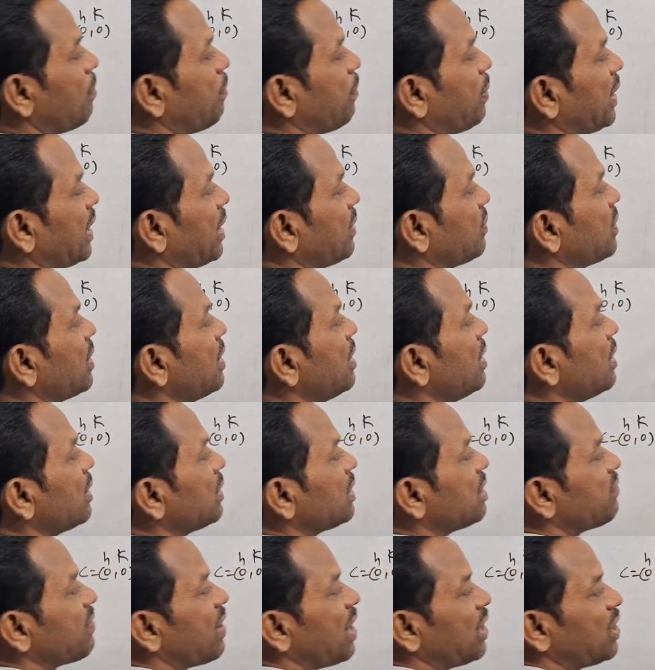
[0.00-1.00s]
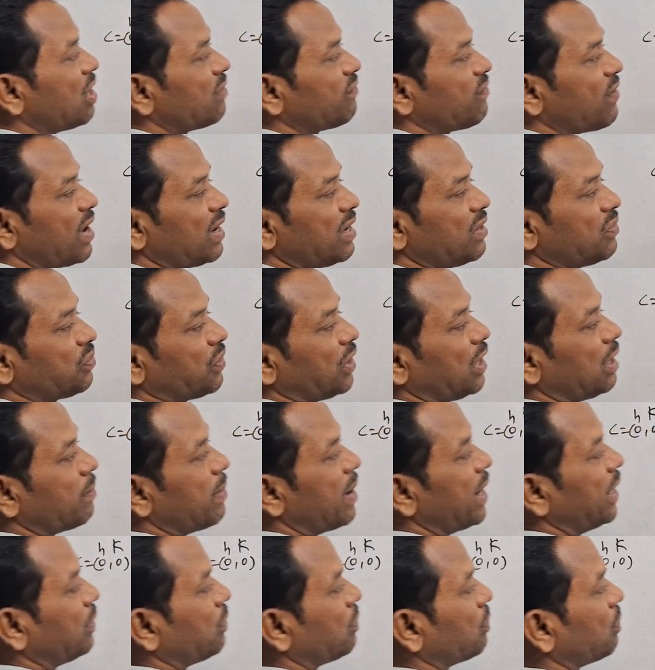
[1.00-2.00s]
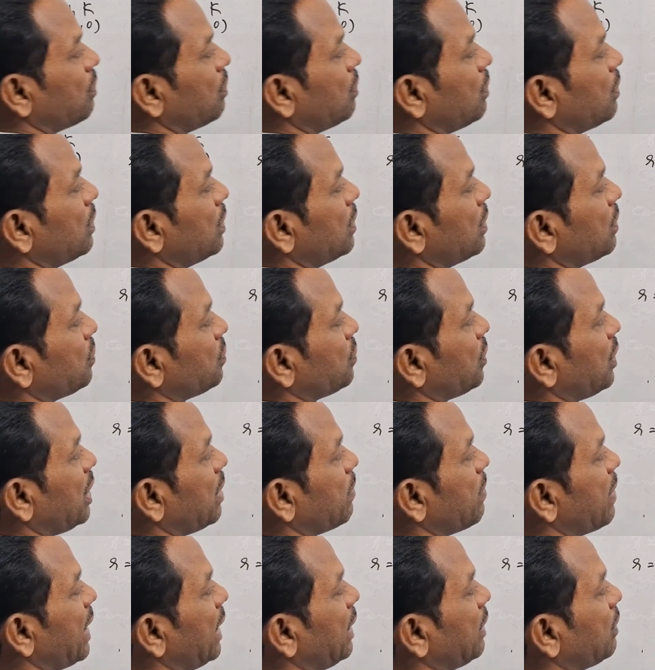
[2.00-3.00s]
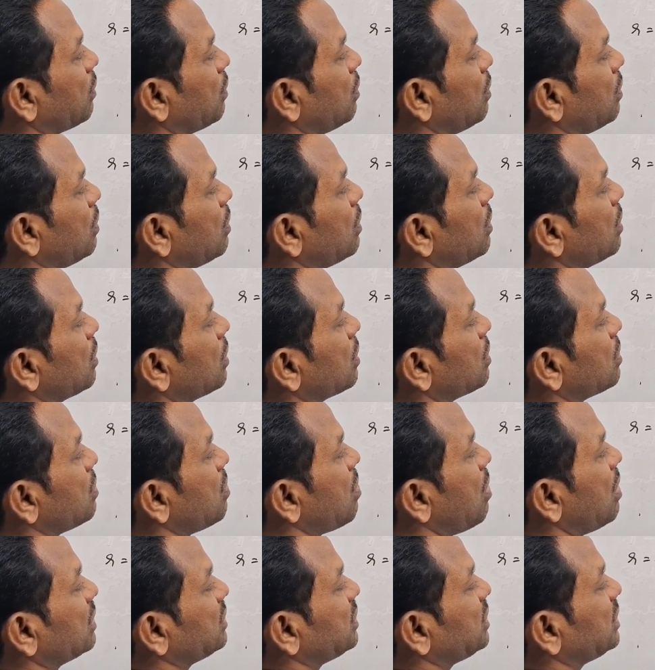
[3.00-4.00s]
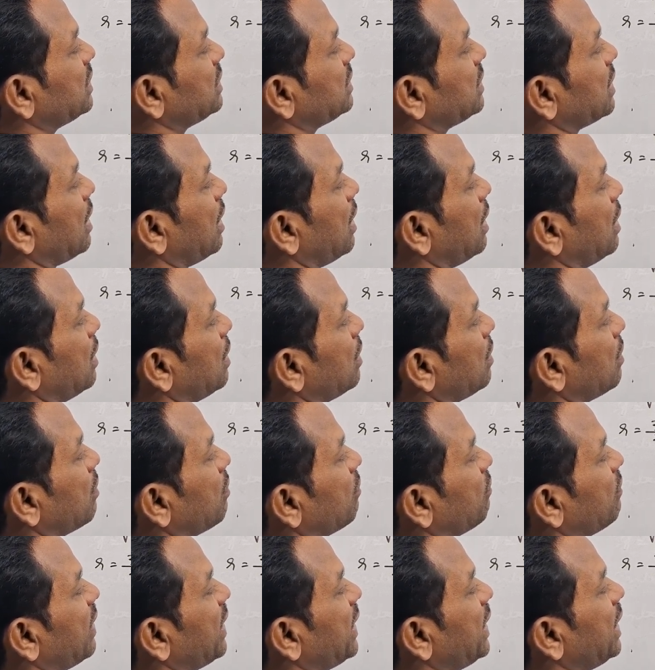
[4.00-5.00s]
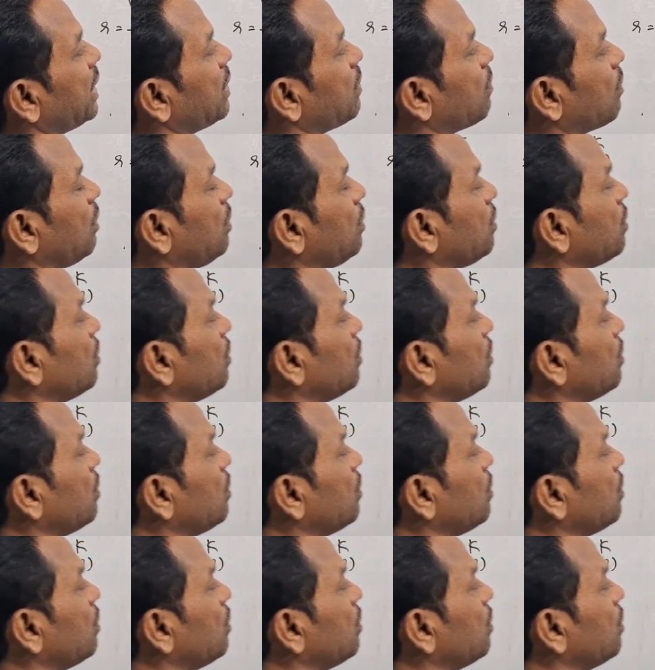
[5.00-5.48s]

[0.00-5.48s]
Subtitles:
plus the value of r is 3 by 2 cos theta, y equal